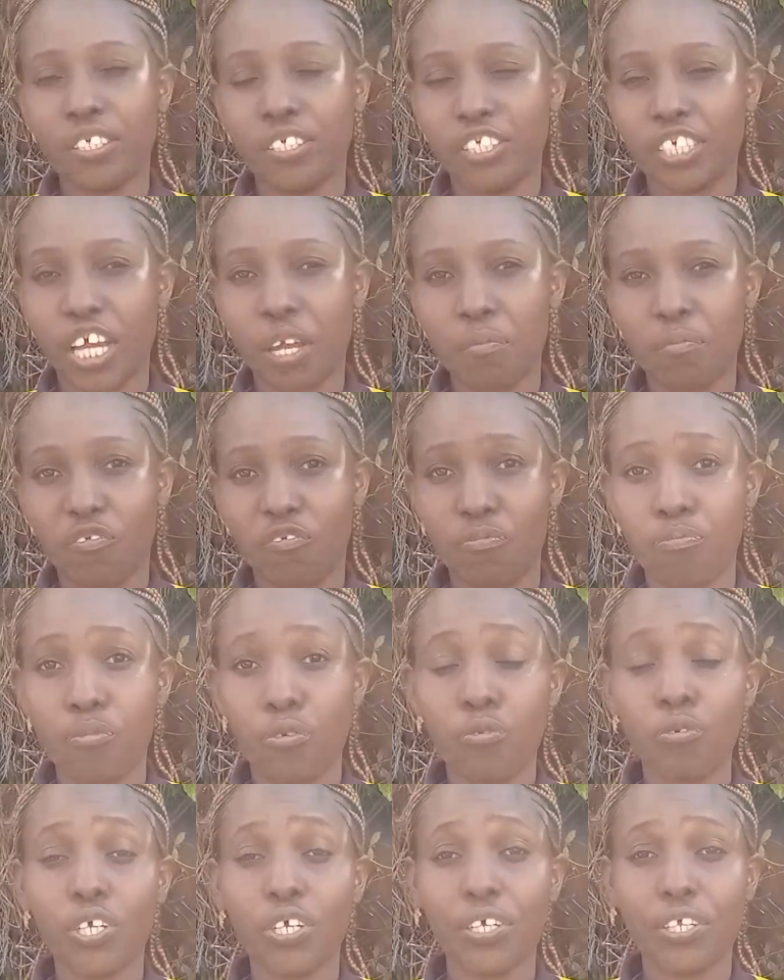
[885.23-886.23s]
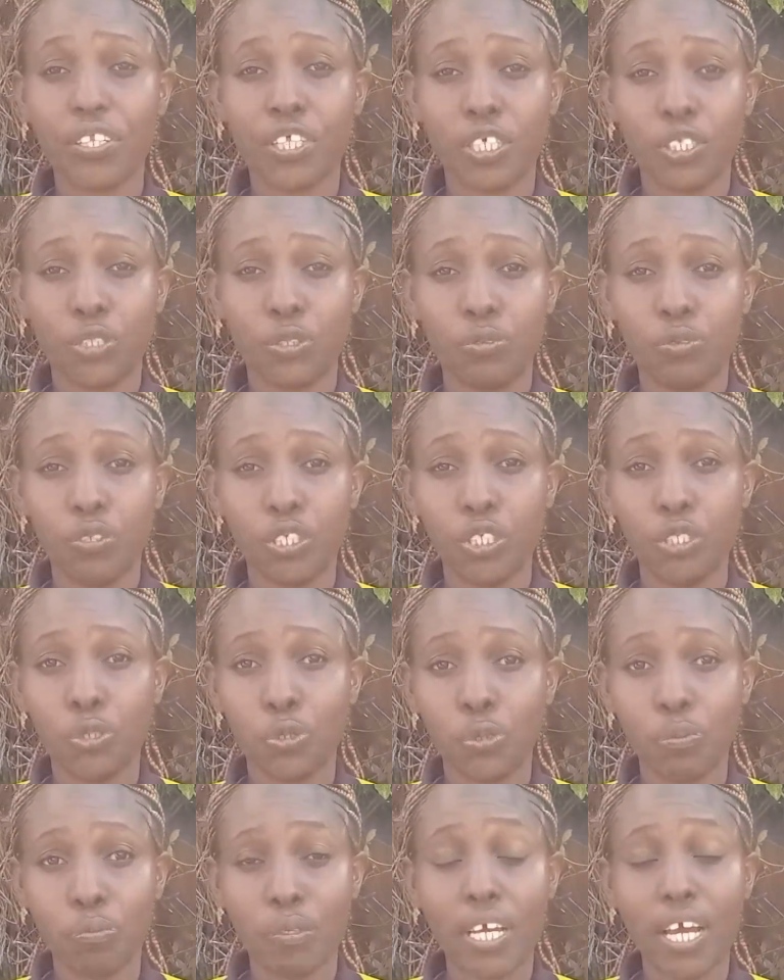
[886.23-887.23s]
type of boundary that you need
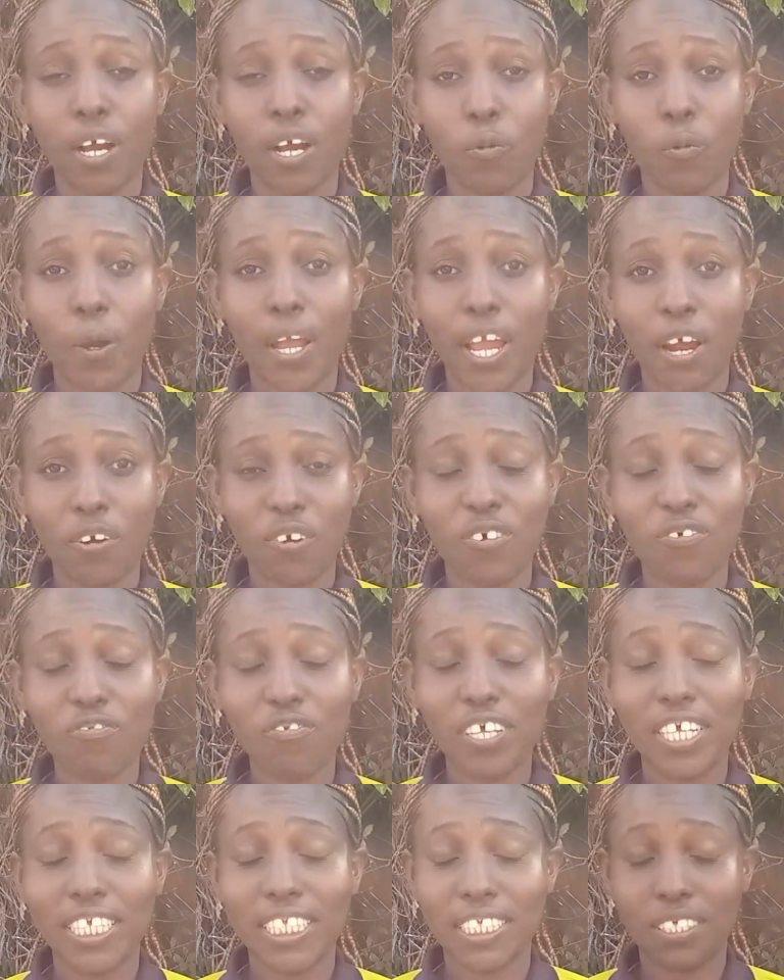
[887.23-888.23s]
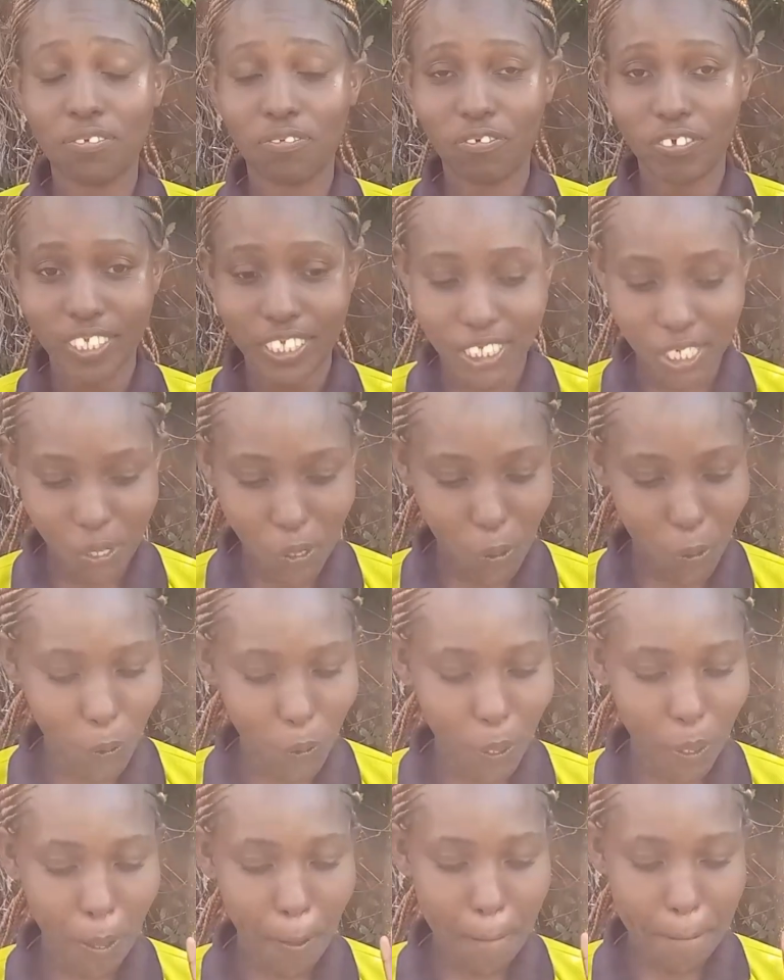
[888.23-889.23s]
to be aware of, it's
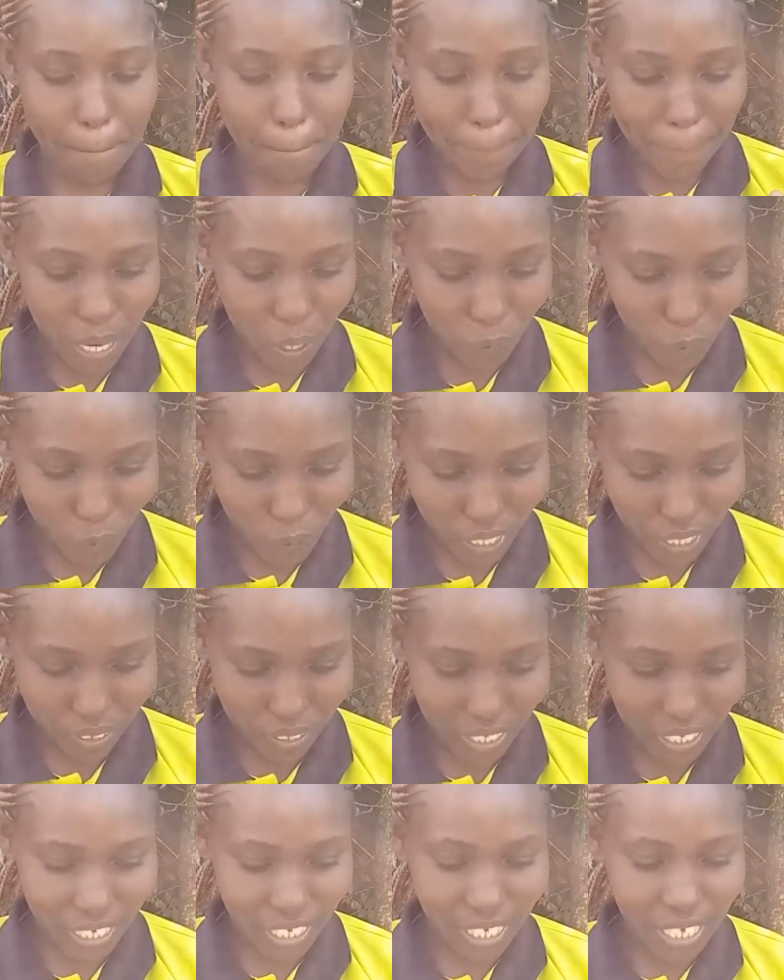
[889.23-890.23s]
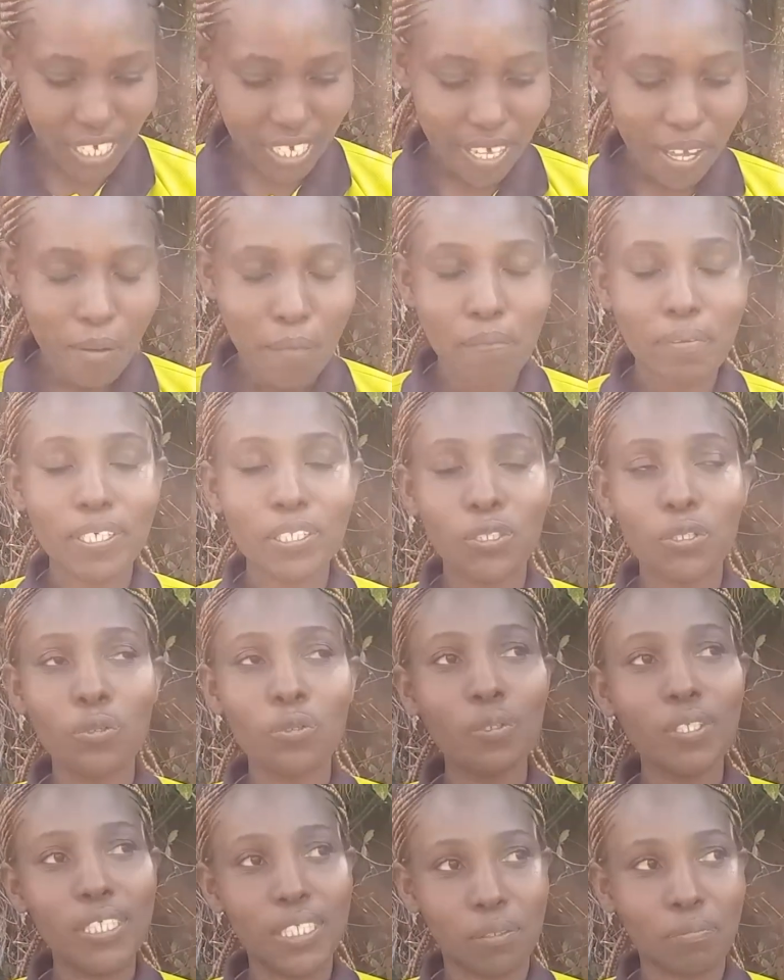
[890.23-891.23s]
physical boundary.
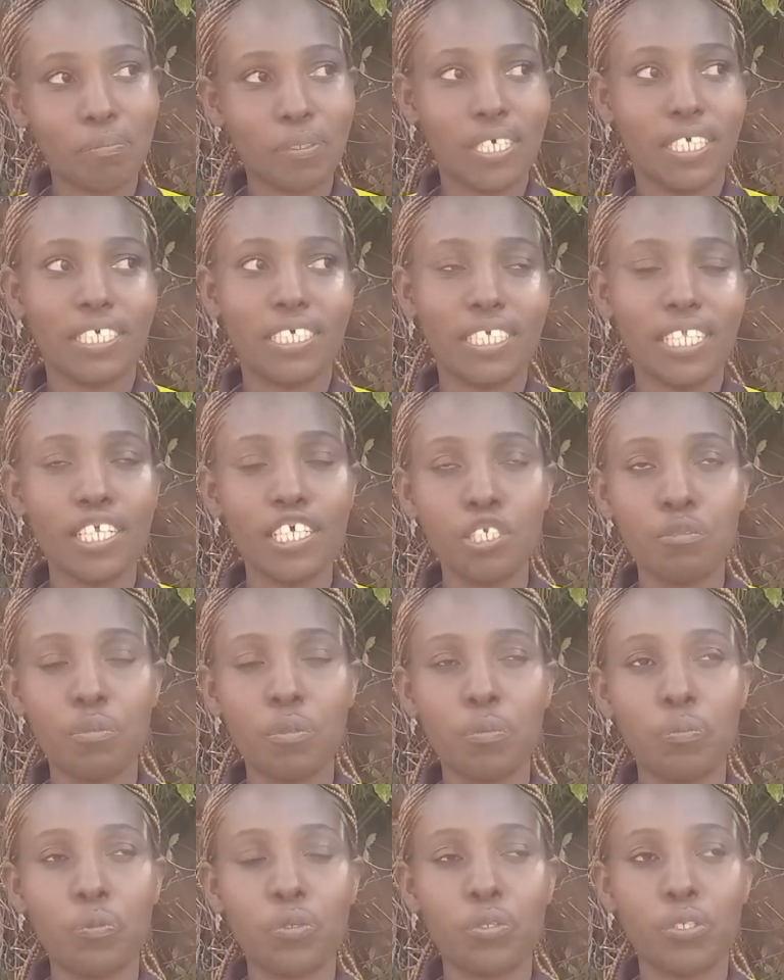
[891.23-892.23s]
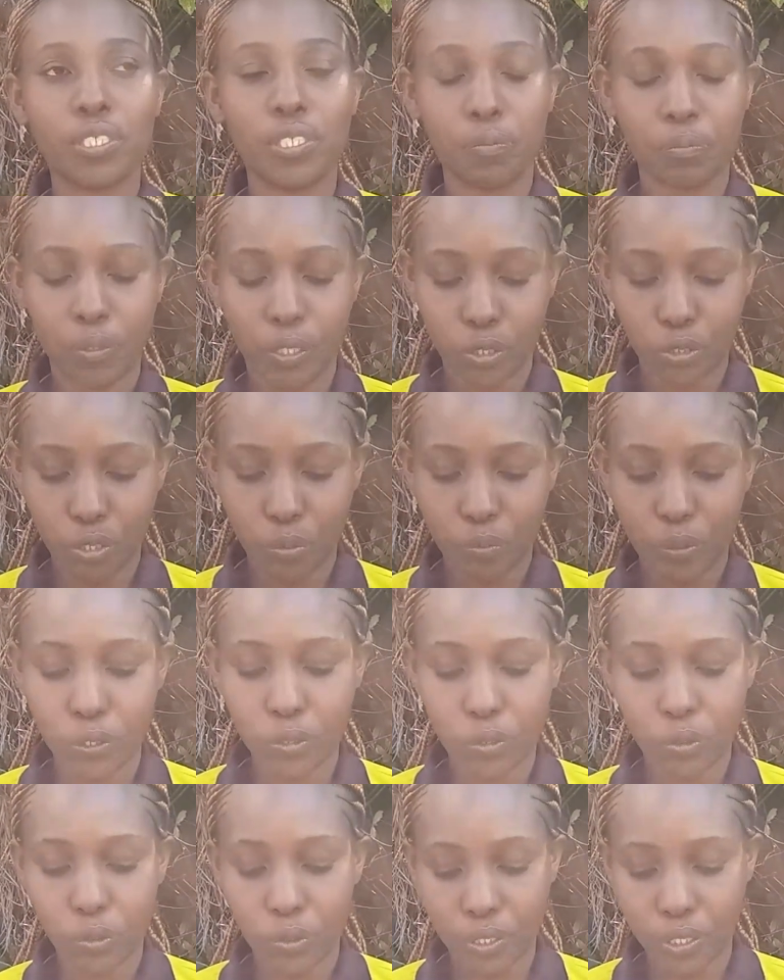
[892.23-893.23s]
Personal space. Let people respect your
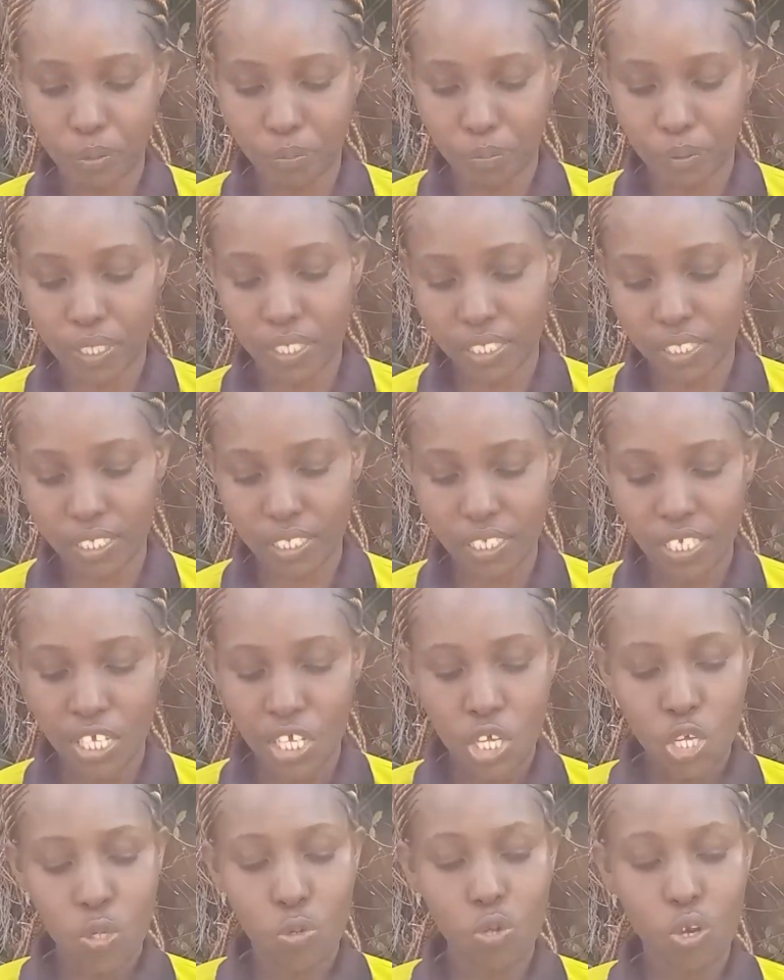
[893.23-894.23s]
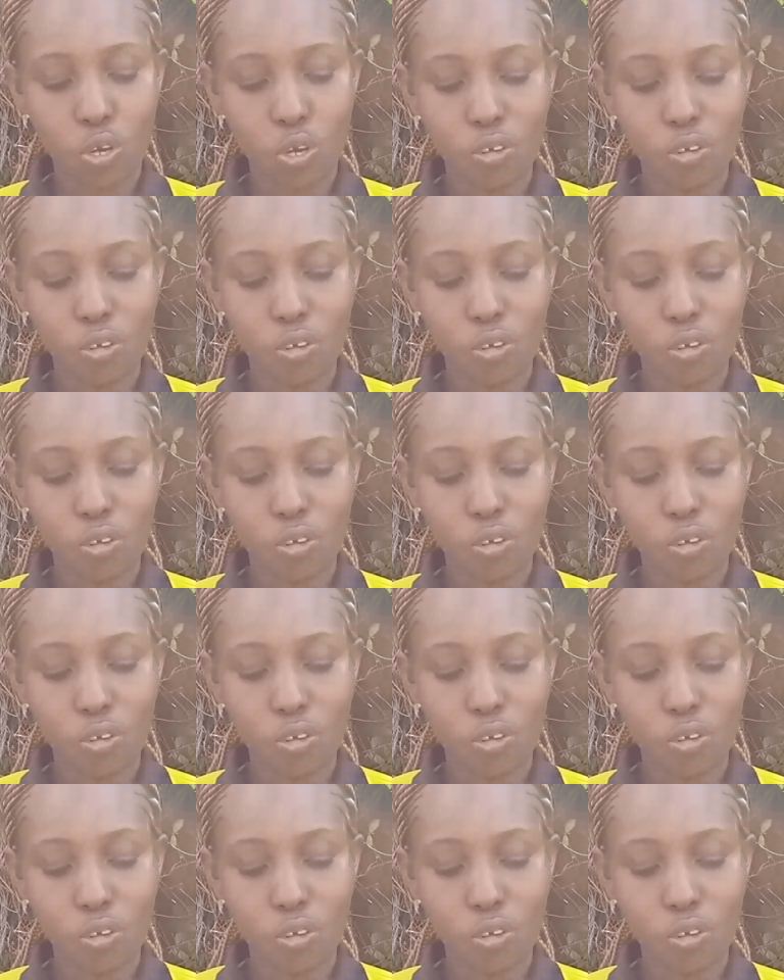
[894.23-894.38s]
personal space. Your